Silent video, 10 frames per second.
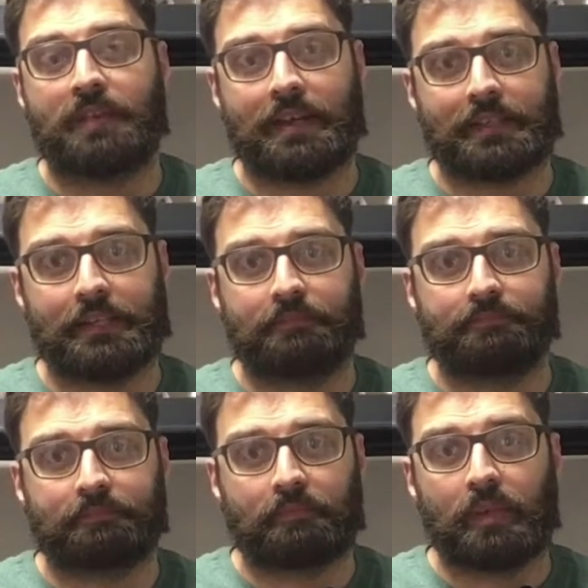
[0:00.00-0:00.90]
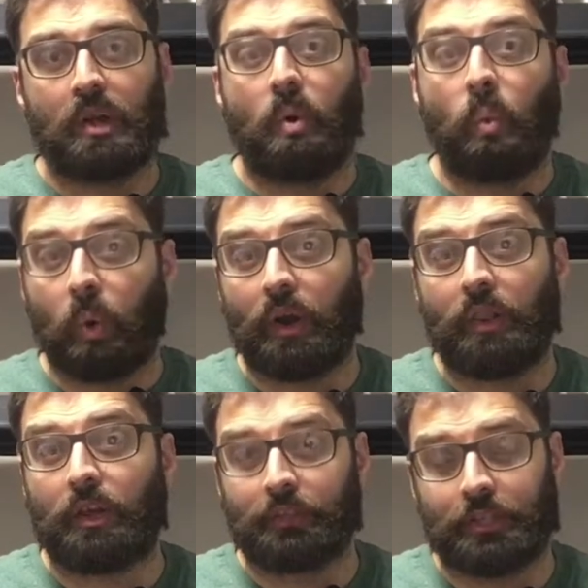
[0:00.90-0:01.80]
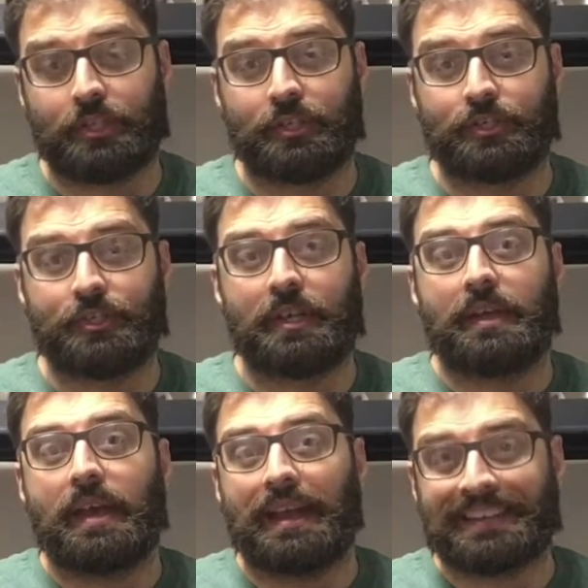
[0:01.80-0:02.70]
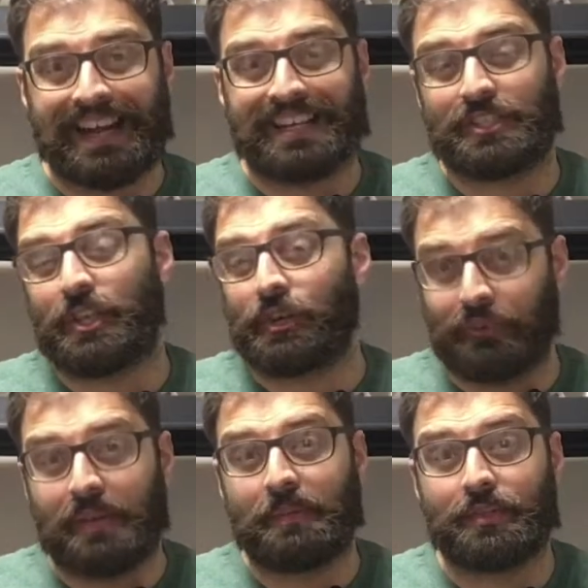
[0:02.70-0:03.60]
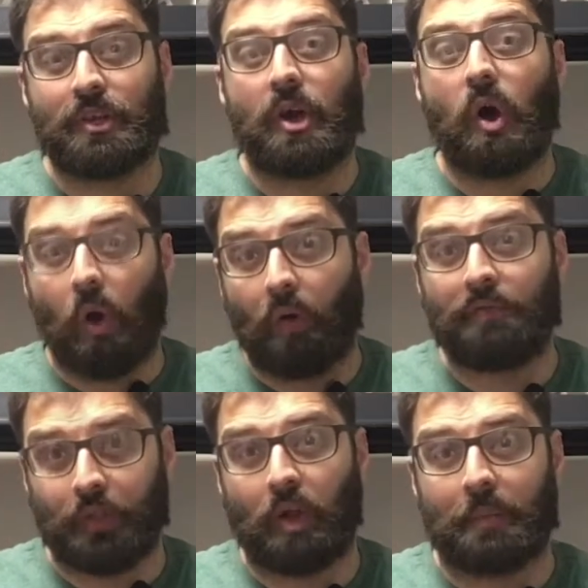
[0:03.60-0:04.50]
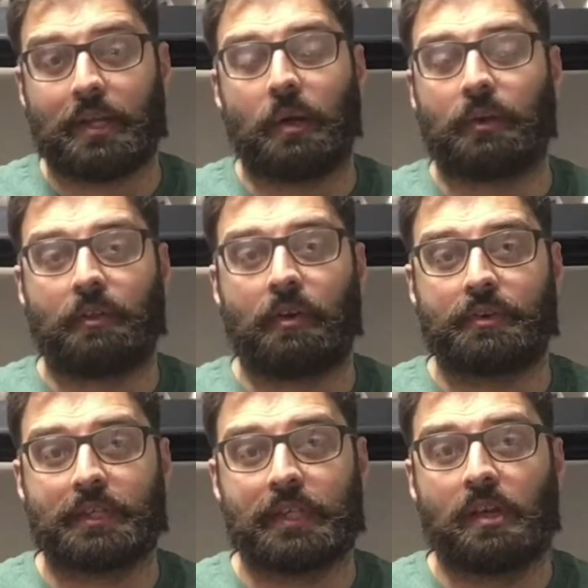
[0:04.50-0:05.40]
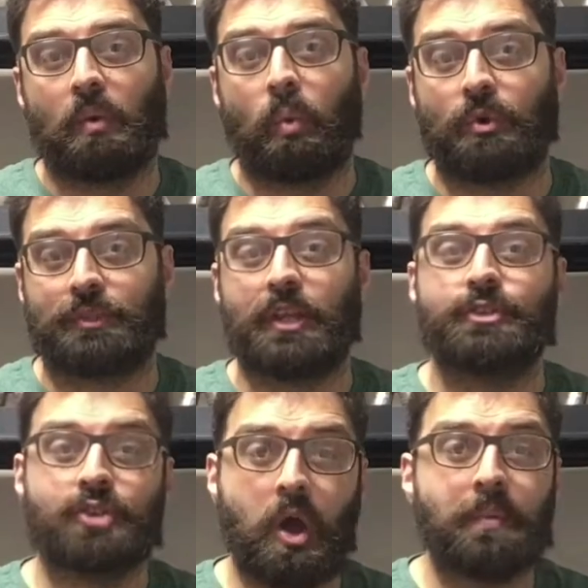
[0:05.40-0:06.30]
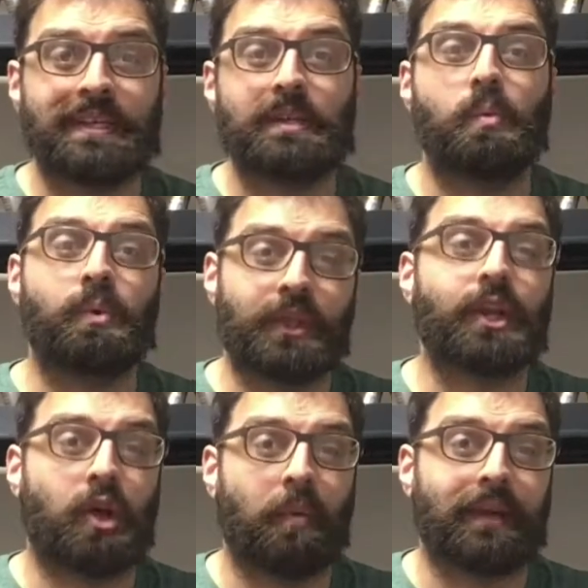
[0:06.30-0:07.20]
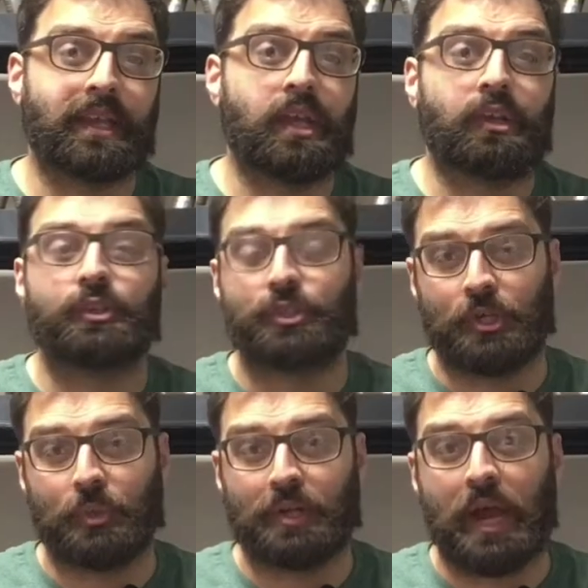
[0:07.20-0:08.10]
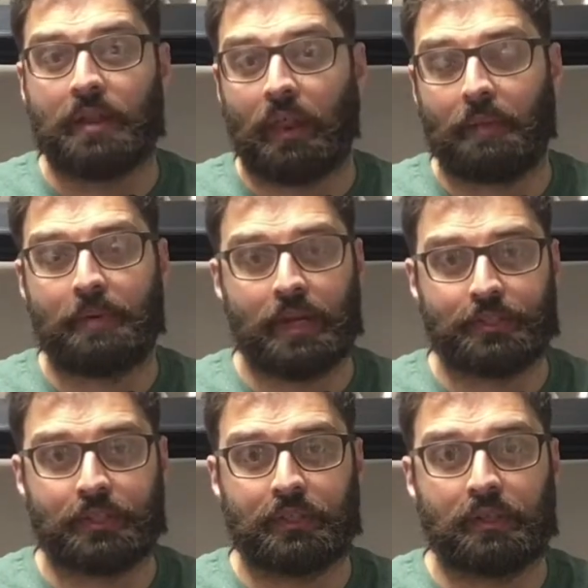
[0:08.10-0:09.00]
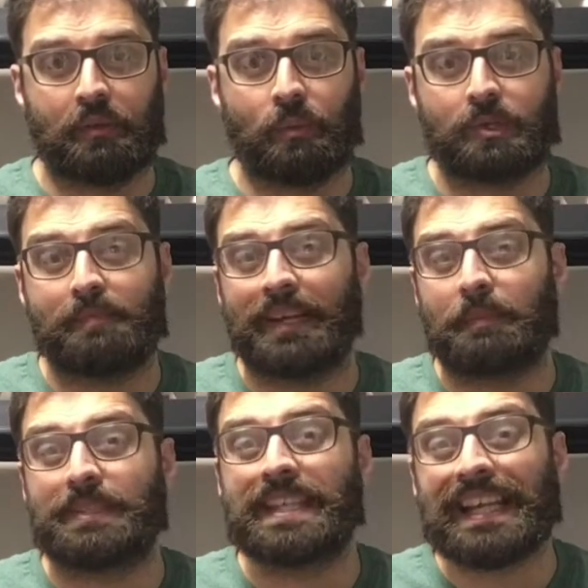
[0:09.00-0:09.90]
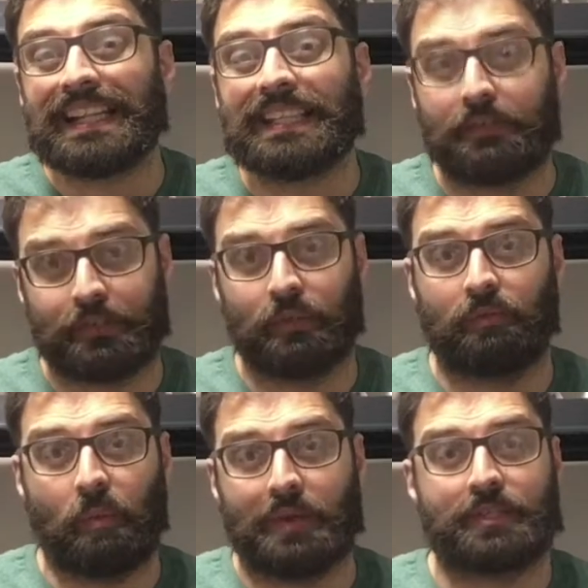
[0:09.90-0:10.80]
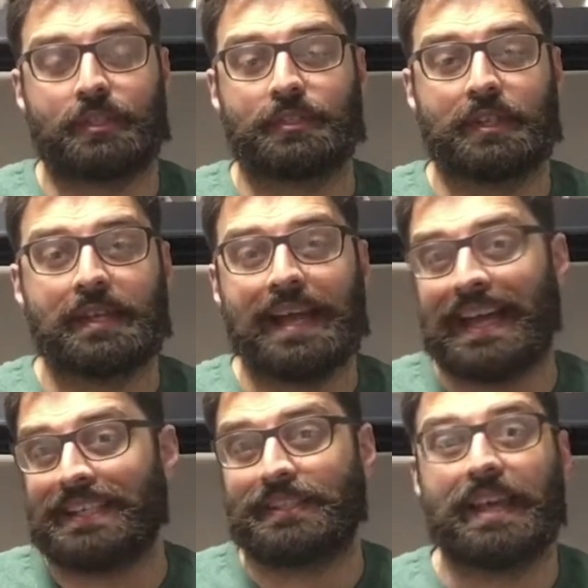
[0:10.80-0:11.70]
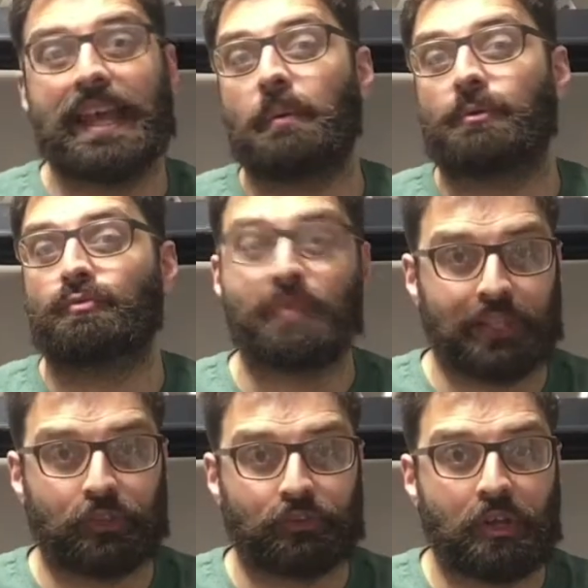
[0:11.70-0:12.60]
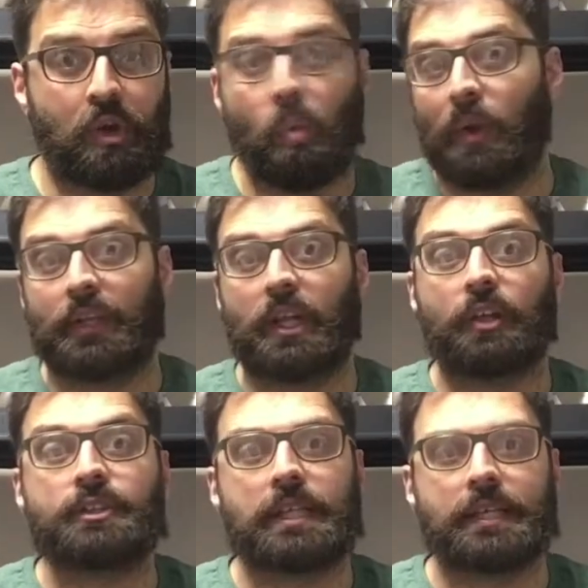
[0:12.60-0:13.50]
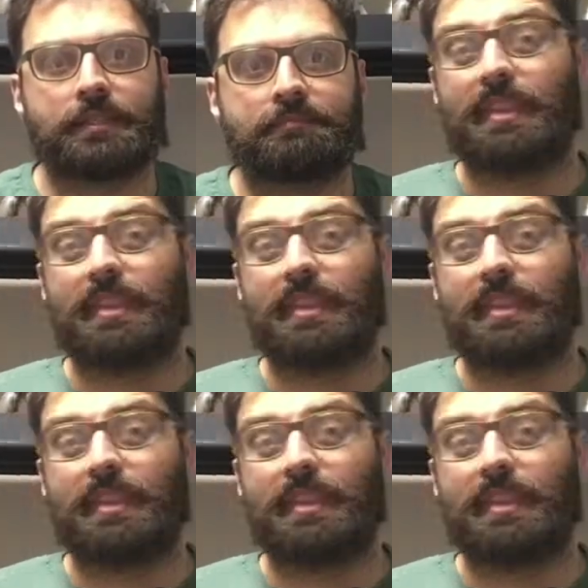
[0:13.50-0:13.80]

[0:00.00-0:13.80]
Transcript: affected. One of the conditions attached to the agreement of the Comic Code Authority was that nobody within a comic can shoot another person, which made it particularly difficult for Westerns as it was riddled with gunslingers.